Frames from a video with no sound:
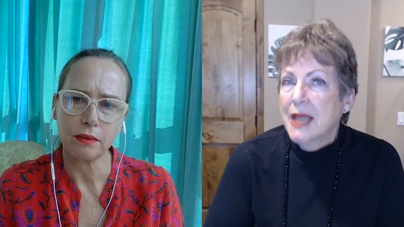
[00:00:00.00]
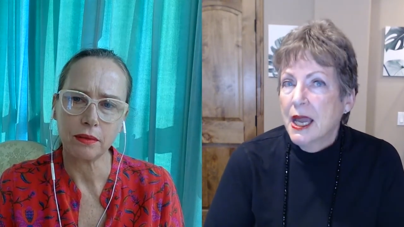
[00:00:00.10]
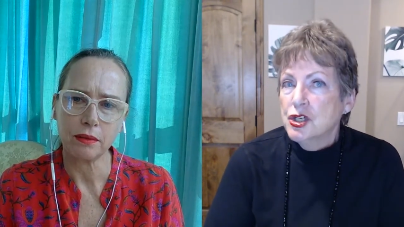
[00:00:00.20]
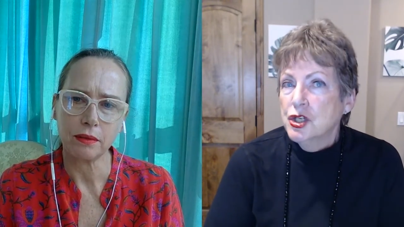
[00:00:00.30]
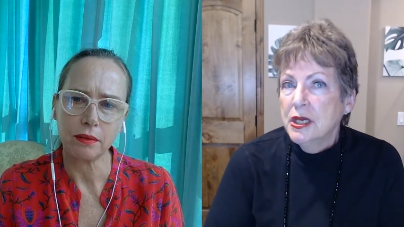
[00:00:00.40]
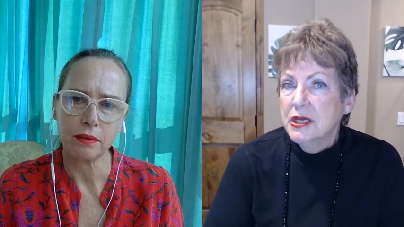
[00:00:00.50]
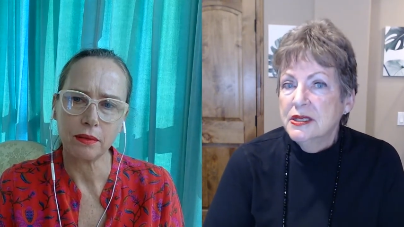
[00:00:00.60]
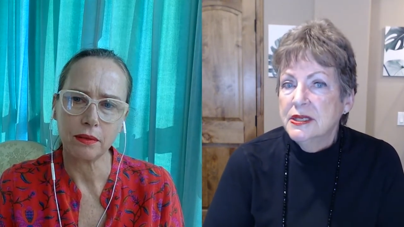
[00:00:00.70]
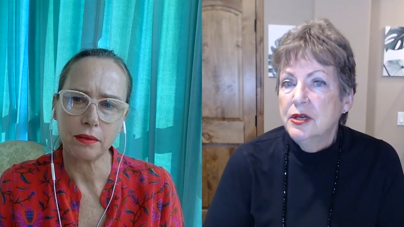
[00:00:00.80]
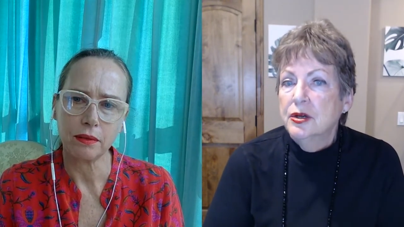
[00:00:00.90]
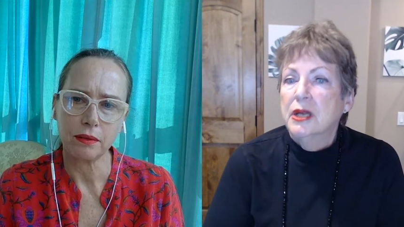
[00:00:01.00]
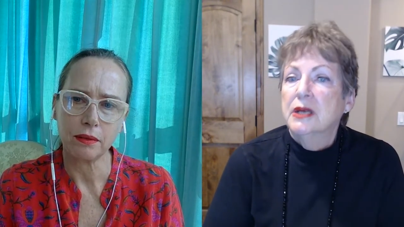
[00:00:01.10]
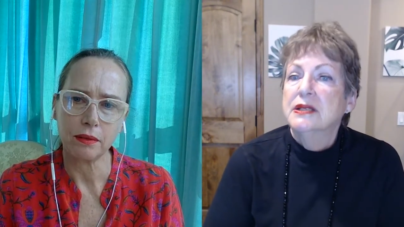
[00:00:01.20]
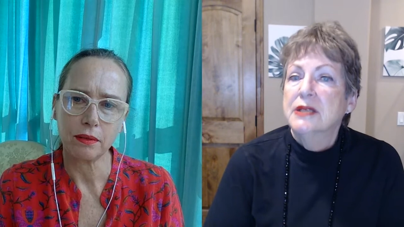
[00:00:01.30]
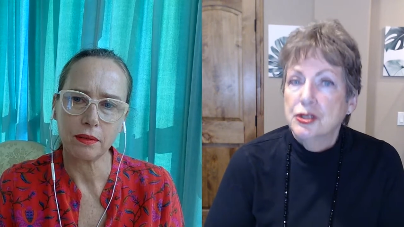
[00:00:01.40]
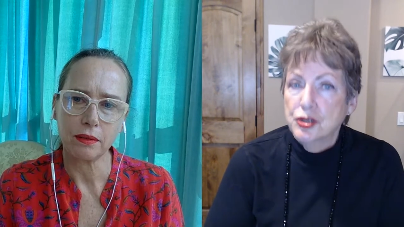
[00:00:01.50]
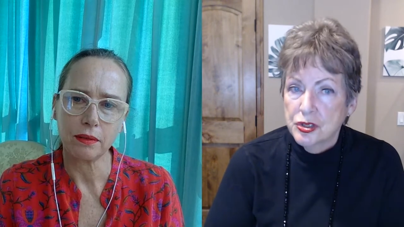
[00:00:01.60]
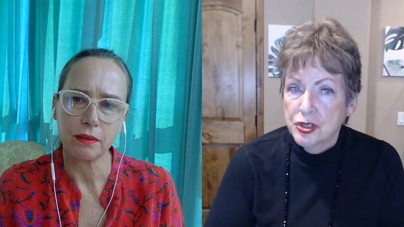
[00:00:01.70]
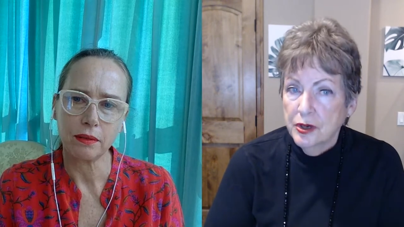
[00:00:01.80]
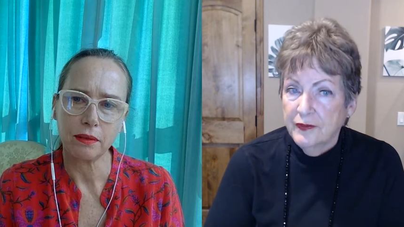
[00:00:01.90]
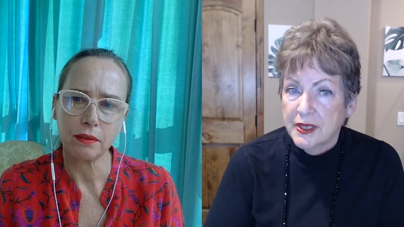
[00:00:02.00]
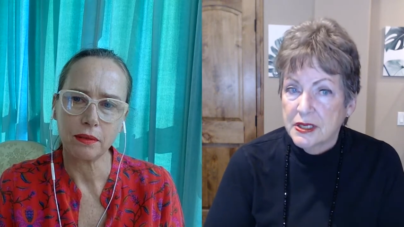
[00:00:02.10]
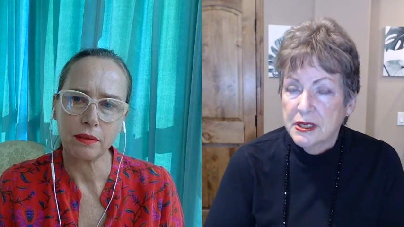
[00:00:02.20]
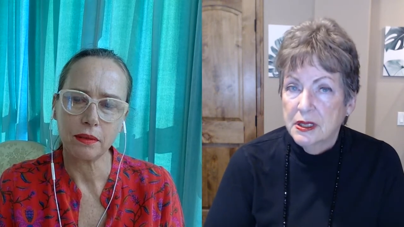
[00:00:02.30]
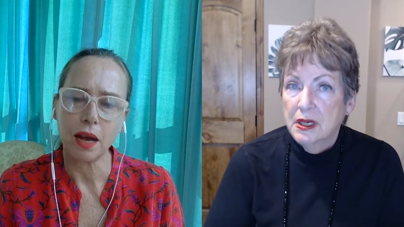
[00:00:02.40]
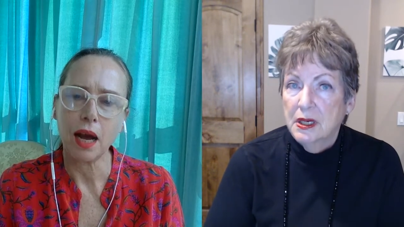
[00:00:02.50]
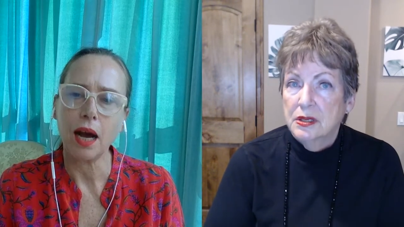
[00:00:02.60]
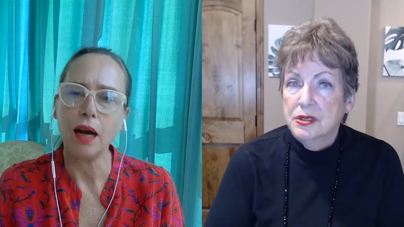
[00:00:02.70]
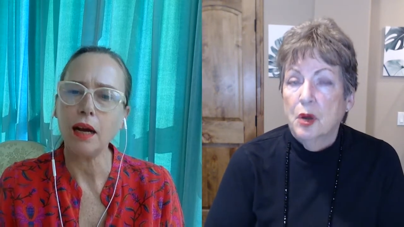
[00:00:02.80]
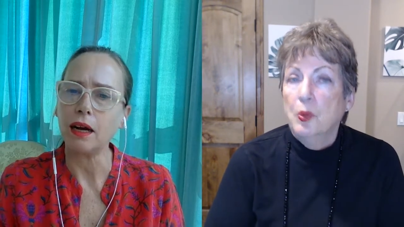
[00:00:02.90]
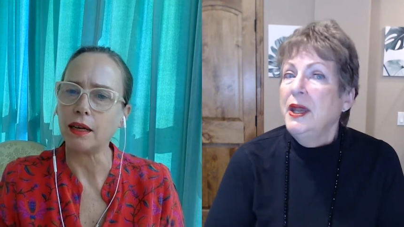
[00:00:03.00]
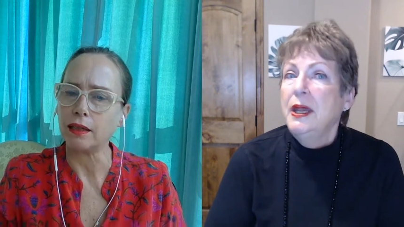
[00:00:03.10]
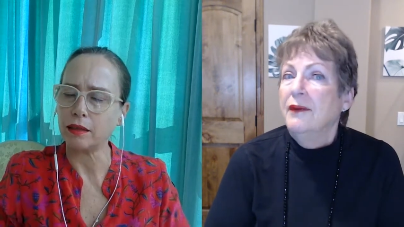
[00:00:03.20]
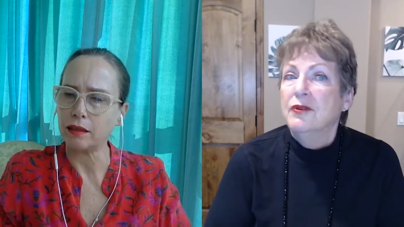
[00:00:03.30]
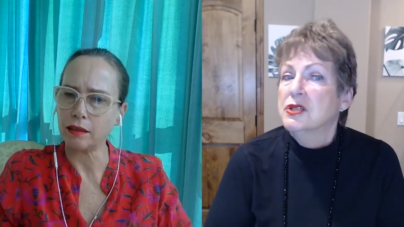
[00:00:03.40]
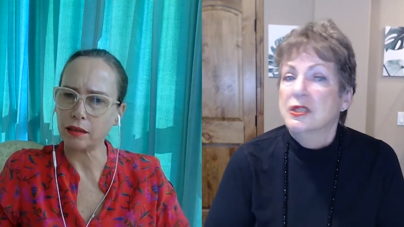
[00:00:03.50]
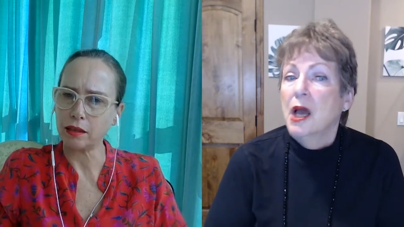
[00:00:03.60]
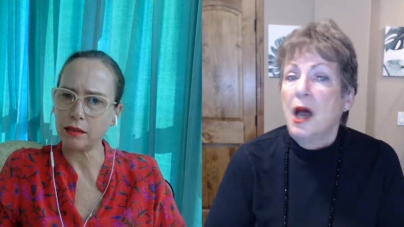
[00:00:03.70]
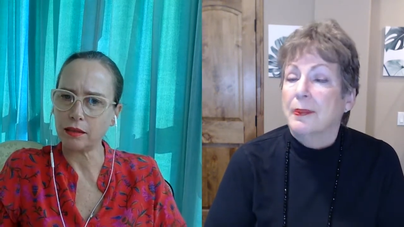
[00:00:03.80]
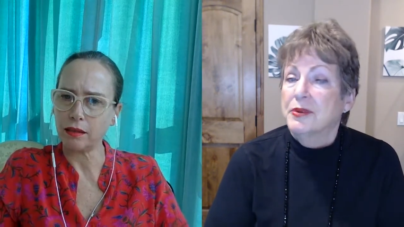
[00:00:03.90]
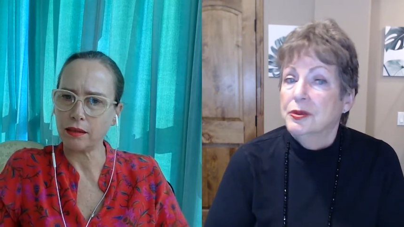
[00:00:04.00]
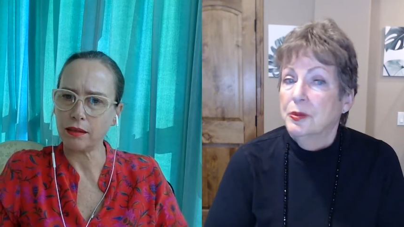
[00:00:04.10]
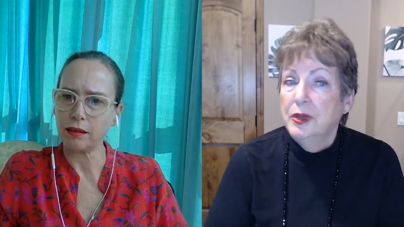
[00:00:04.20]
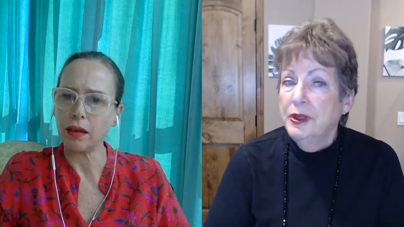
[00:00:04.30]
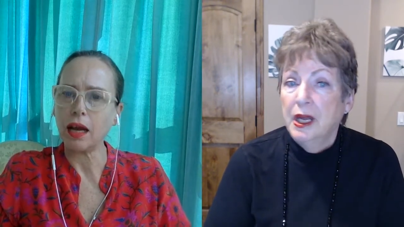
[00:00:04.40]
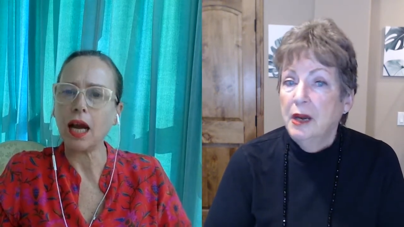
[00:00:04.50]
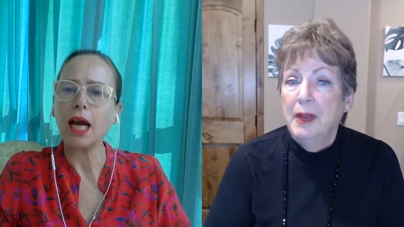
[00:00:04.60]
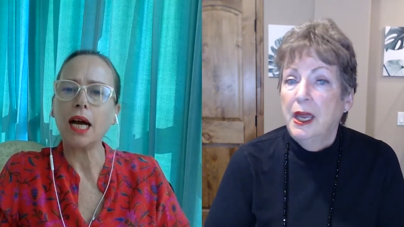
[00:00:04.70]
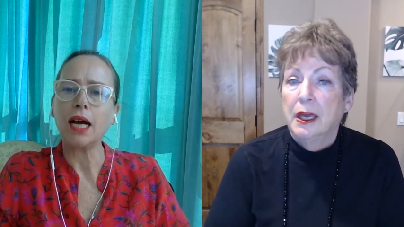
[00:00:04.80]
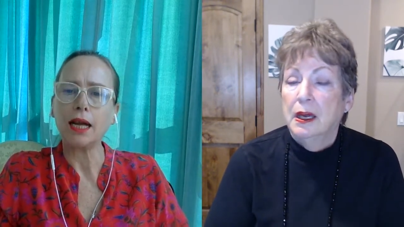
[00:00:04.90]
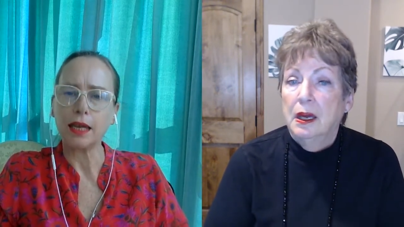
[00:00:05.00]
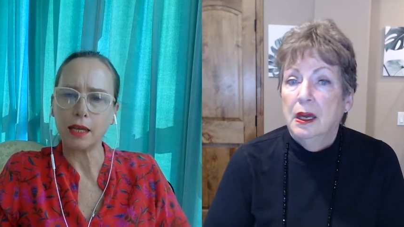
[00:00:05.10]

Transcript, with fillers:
Speaker 1: was actually considered an essential service, so oh. we ah. never stopped with NMA.